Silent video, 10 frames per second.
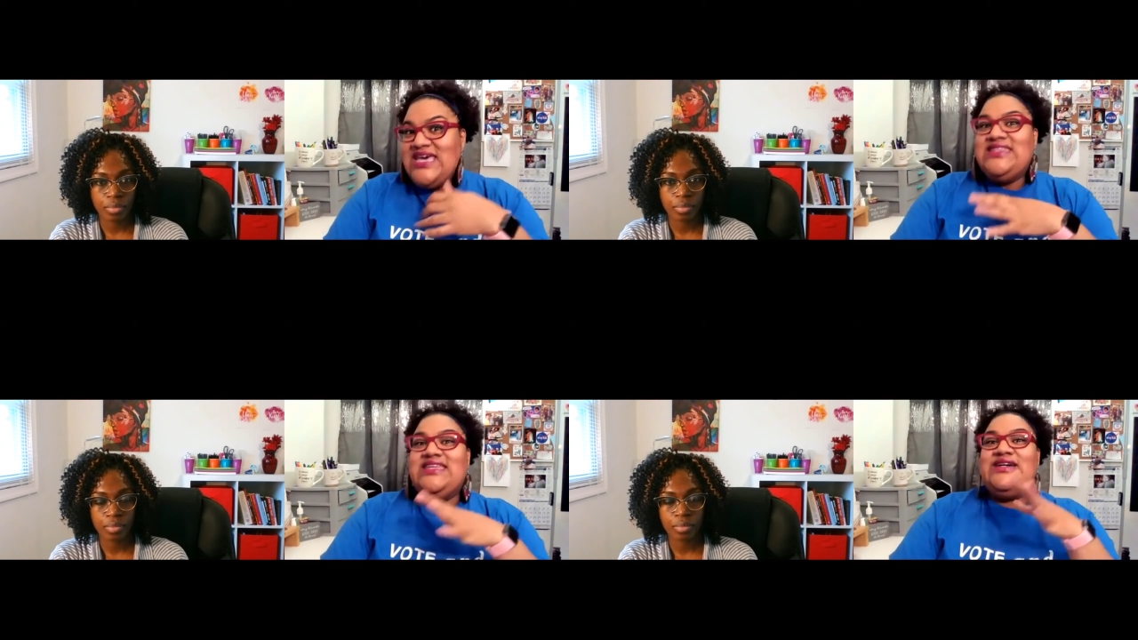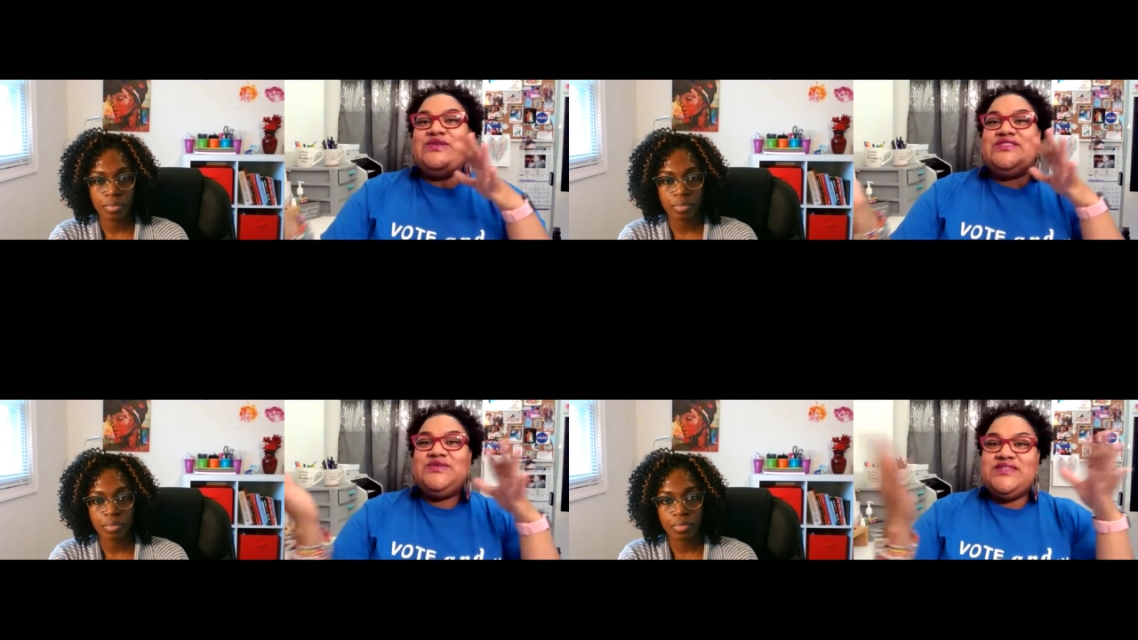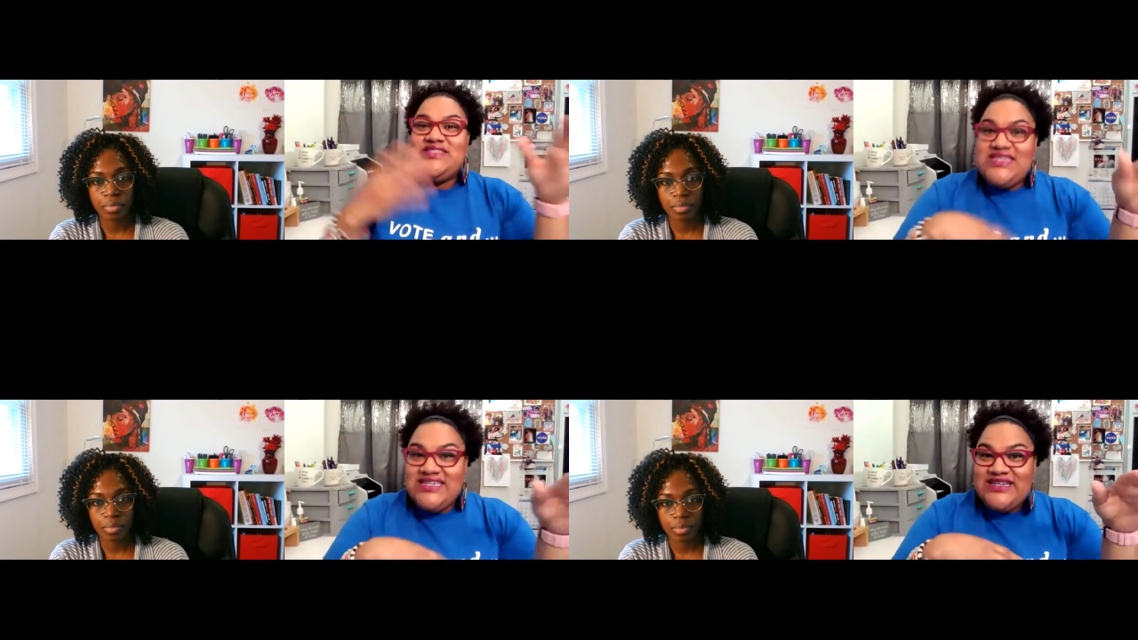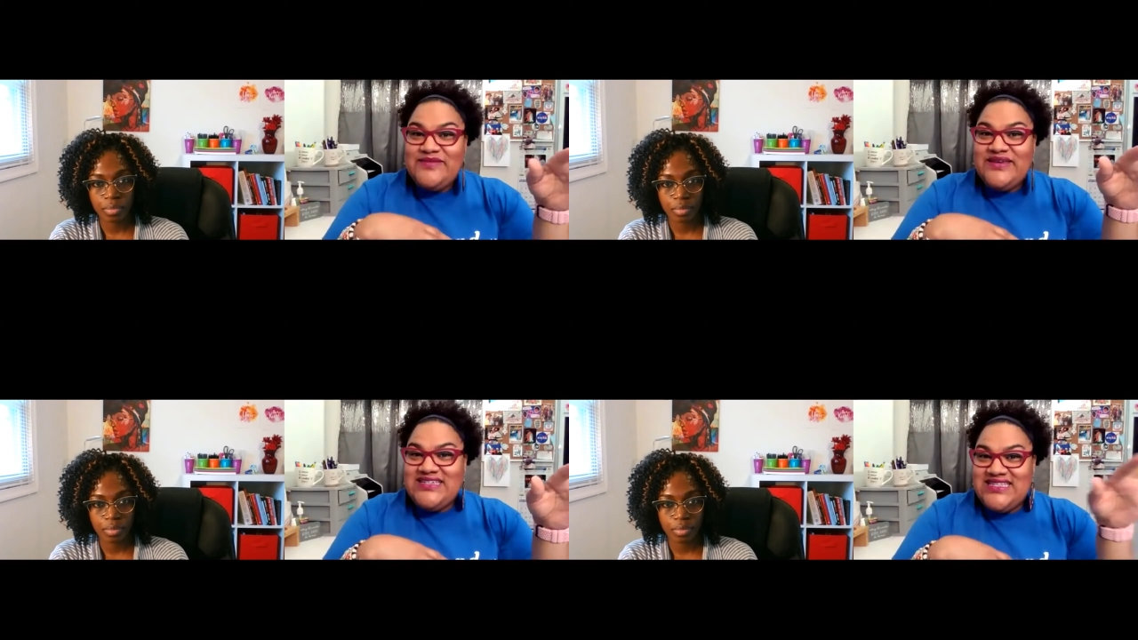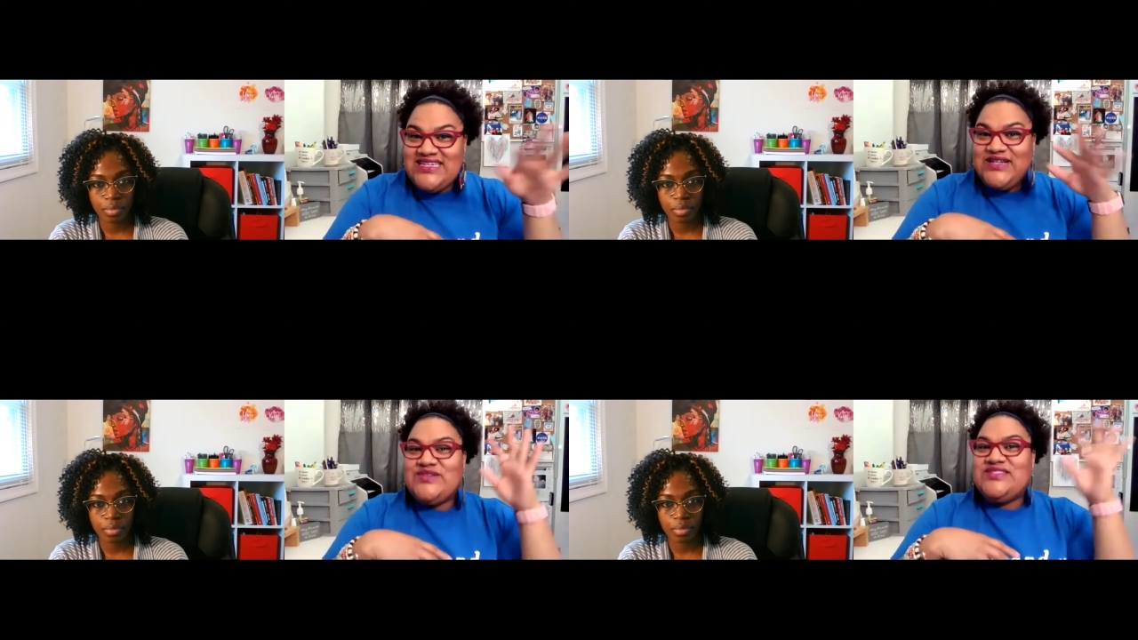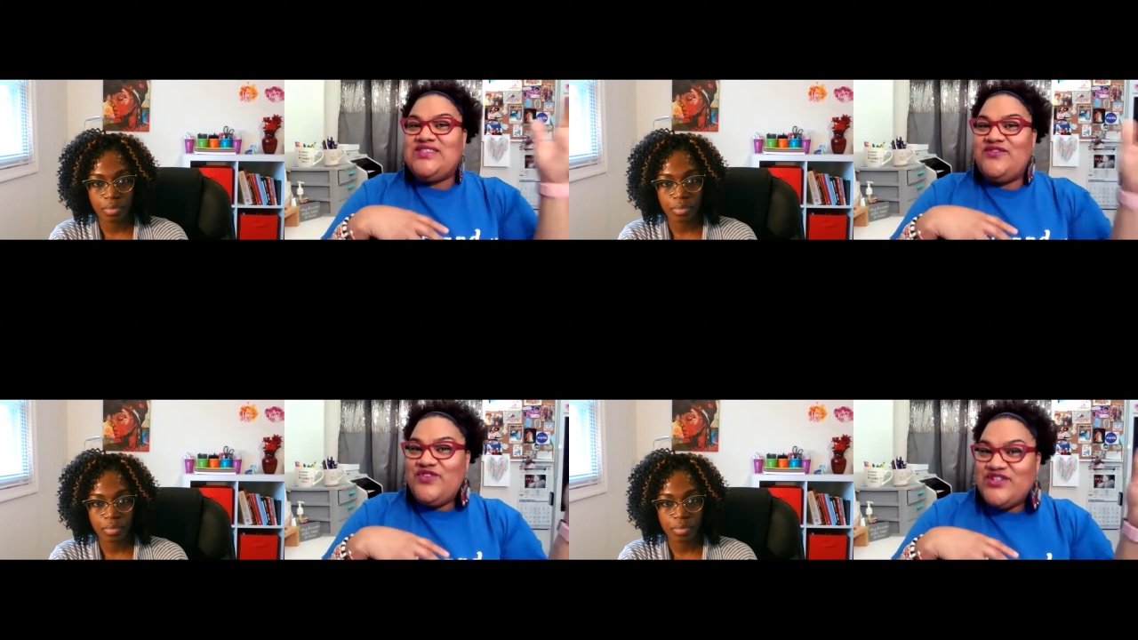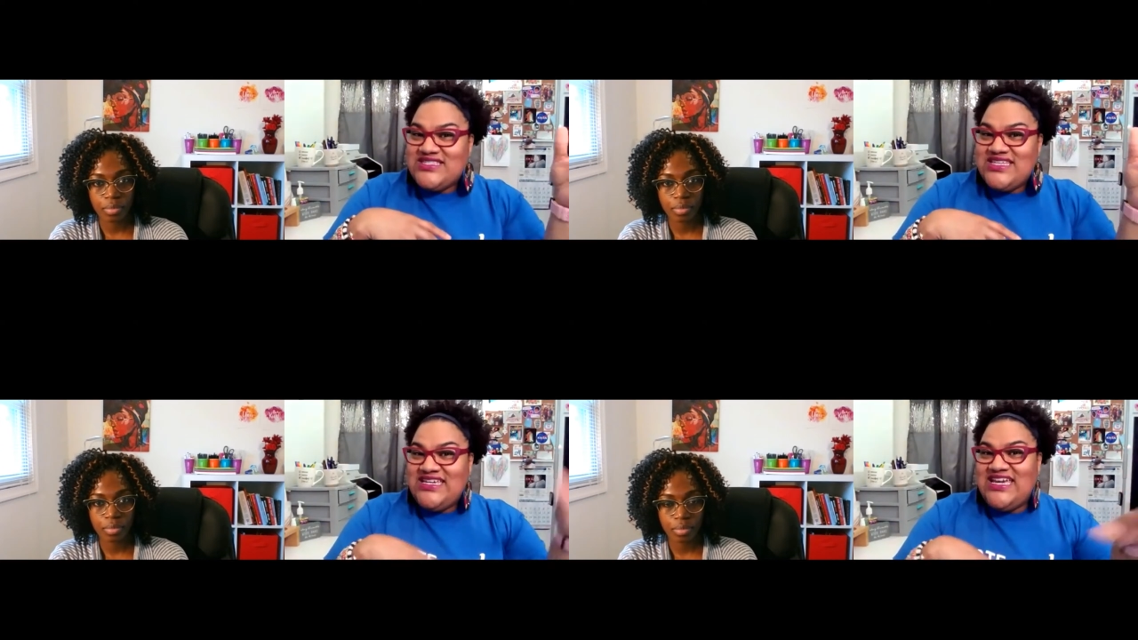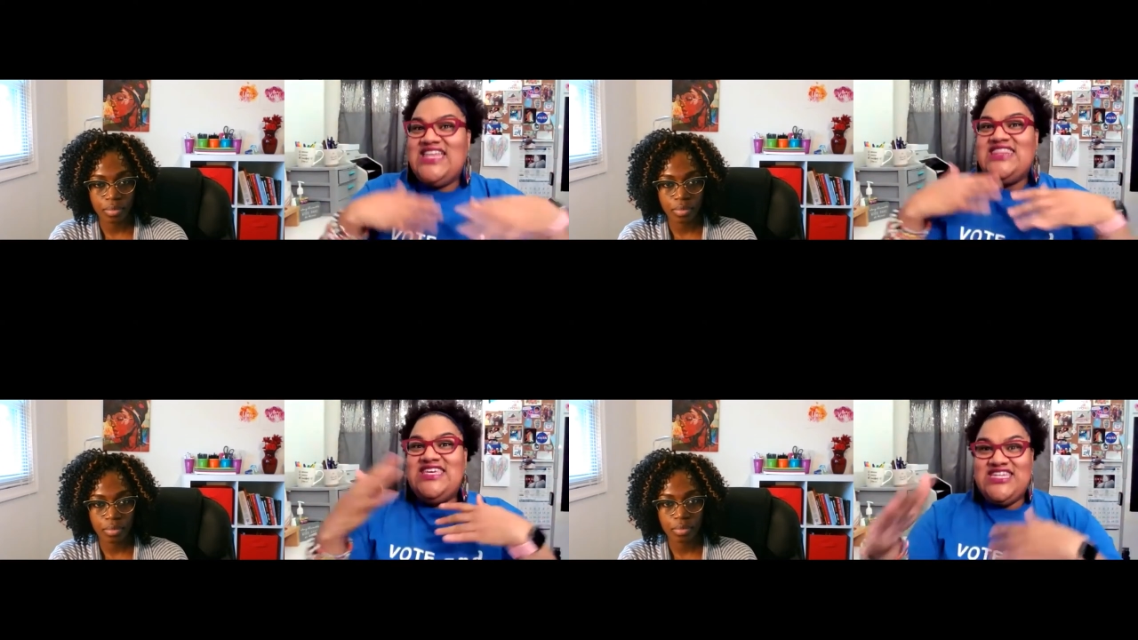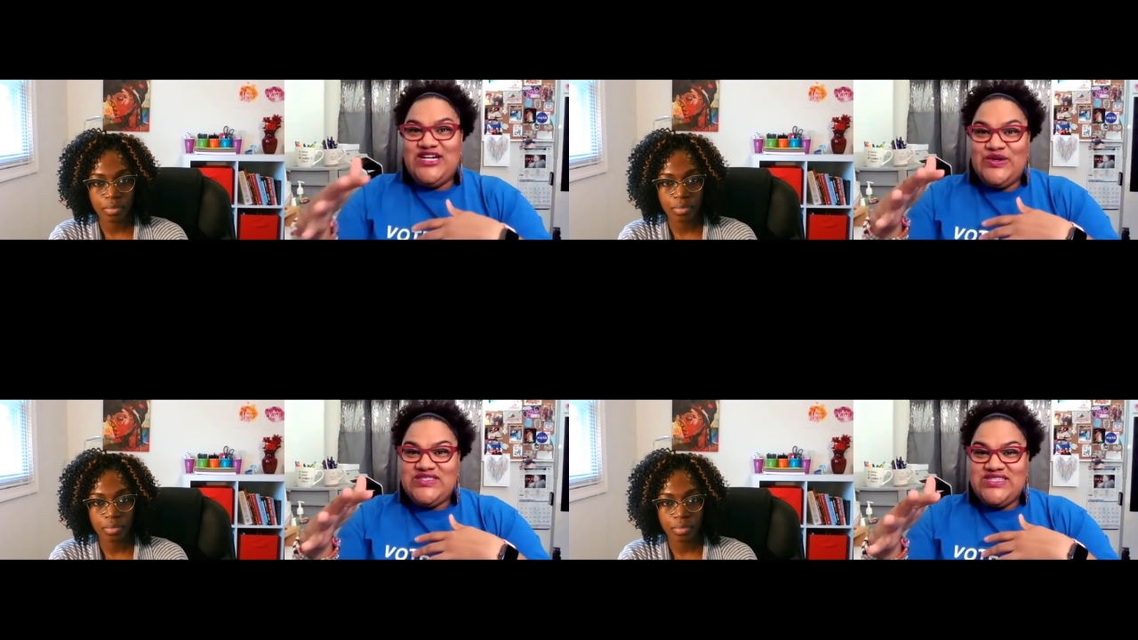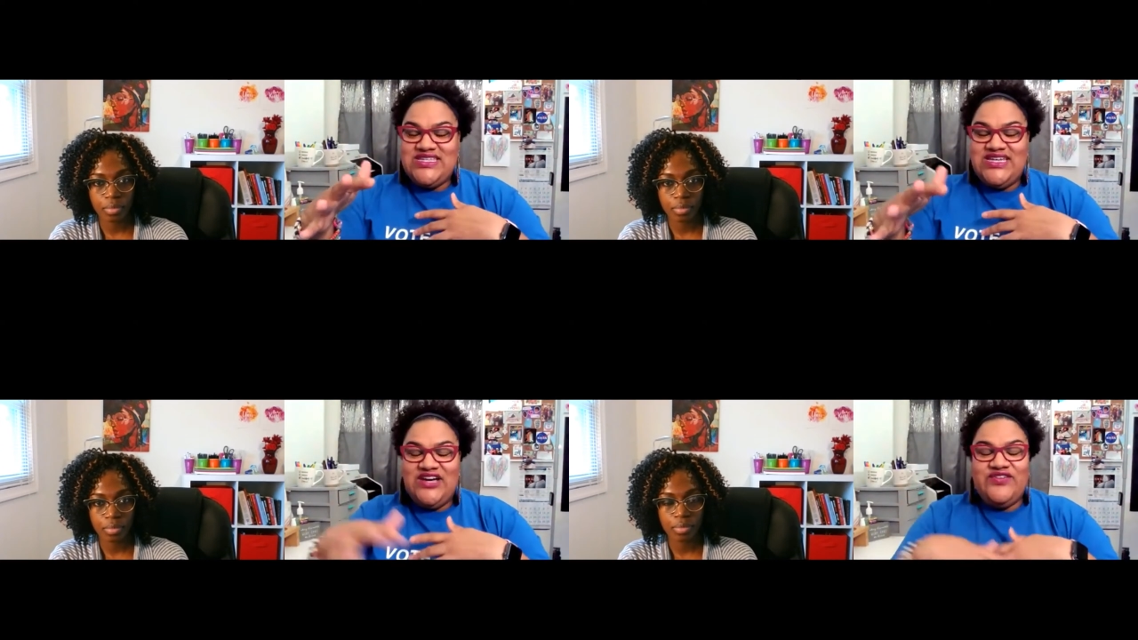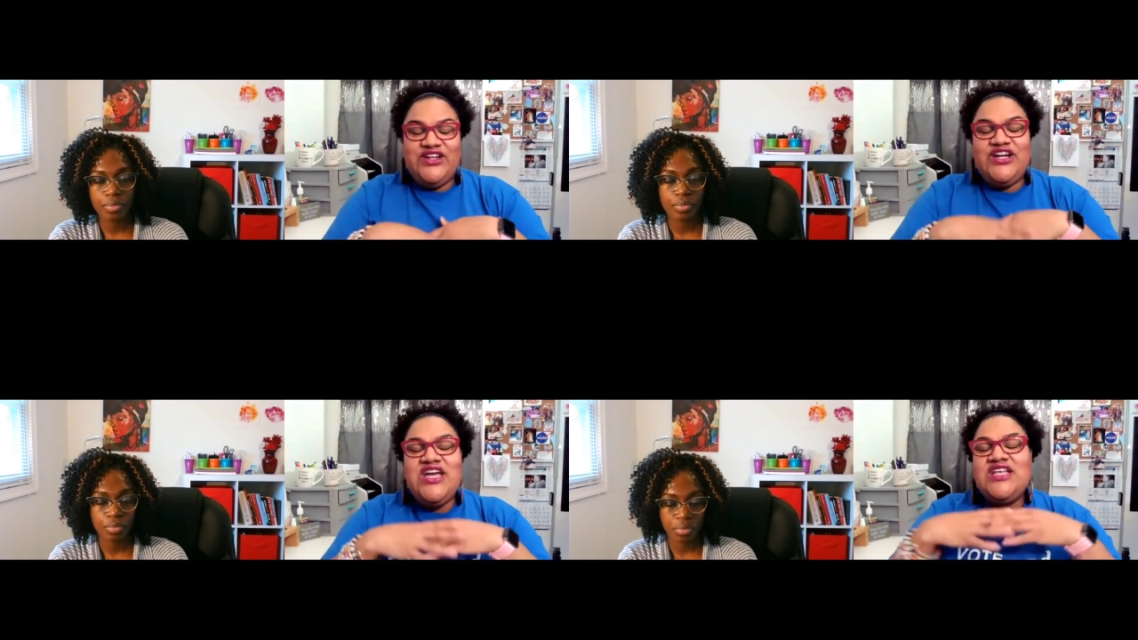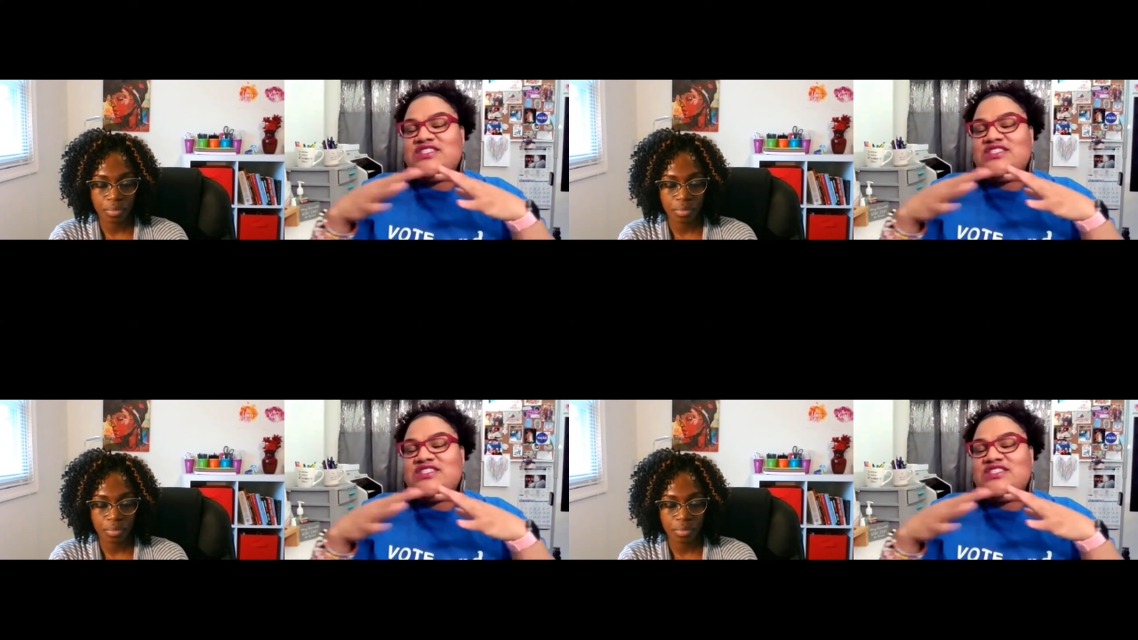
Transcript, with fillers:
Speaker 1: then it goes to a Senate committee, then it goes to the full Senate, and then it goes to the governor.